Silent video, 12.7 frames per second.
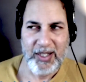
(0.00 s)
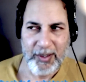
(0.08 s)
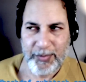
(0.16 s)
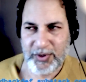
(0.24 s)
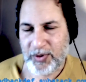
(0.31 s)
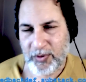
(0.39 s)

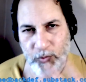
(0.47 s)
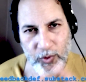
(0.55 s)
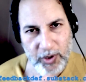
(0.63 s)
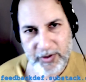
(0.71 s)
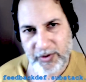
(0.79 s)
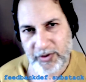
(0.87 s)
between
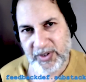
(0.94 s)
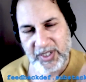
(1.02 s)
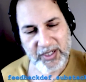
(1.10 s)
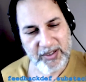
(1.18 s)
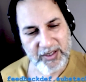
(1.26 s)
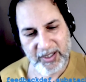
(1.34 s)
Waters
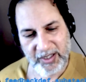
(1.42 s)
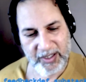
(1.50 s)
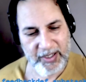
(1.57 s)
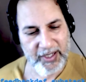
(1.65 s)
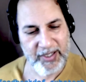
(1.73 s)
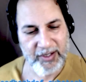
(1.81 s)
and
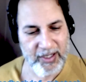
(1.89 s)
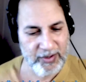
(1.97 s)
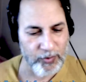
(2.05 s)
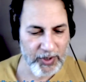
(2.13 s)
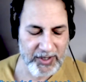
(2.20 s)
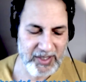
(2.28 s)
on the
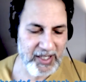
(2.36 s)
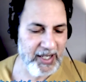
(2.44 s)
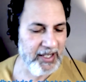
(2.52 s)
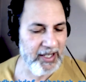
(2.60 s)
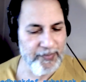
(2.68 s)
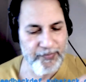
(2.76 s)
one
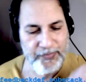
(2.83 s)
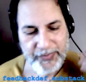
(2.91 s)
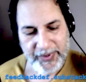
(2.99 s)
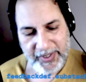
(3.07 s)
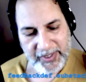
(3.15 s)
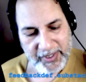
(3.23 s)
side and
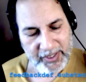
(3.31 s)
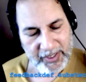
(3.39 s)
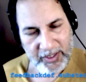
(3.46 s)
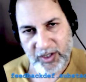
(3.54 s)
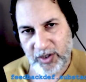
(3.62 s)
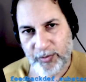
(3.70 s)

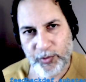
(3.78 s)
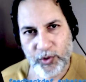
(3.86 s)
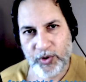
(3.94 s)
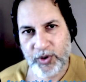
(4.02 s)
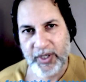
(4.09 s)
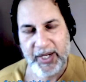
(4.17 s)

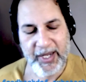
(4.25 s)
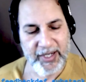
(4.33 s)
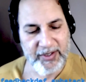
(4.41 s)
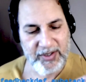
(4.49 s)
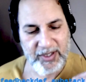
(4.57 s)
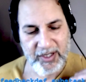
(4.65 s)
Gilmour
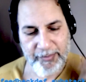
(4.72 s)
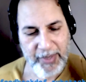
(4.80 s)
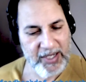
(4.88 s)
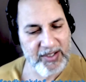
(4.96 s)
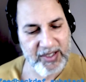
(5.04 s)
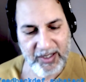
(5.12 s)
and
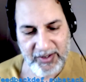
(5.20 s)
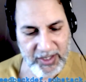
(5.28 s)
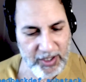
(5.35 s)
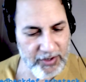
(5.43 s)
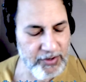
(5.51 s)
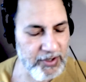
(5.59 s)
Mason on
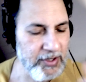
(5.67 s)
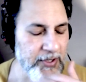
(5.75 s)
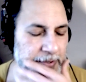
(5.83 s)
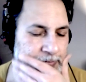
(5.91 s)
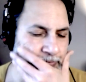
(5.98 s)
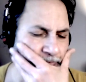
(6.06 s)
the other.
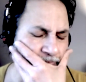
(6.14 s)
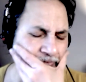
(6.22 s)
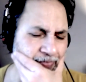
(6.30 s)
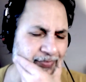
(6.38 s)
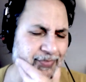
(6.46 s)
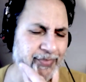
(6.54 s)

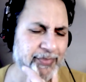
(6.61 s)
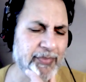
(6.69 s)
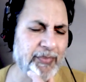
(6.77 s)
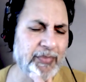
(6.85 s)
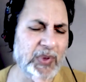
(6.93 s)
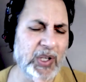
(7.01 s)

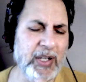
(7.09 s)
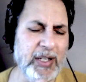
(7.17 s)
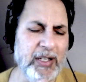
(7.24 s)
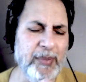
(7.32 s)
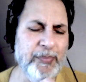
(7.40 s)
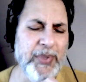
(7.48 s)

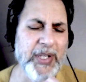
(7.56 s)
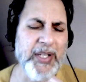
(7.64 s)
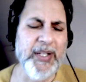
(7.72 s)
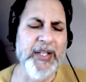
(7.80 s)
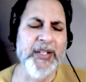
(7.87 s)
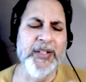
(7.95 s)

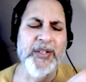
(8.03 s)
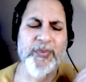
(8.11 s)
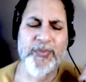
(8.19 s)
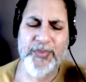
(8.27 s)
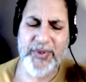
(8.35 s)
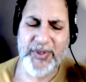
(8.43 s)

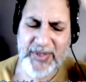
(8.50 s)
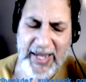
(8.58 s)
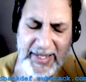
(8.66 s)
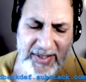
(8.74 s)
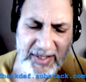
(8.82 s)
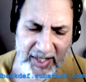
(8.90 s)

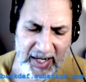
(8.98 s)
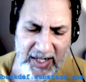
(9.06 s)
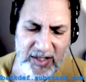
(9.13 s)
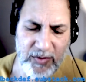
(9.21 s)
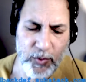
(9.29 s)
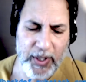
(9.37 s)
That's a
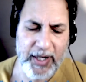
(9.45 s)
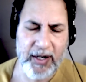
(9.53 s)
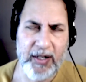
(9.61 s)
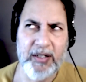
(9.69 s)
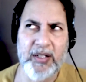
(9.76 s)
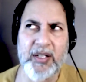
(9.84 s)
case where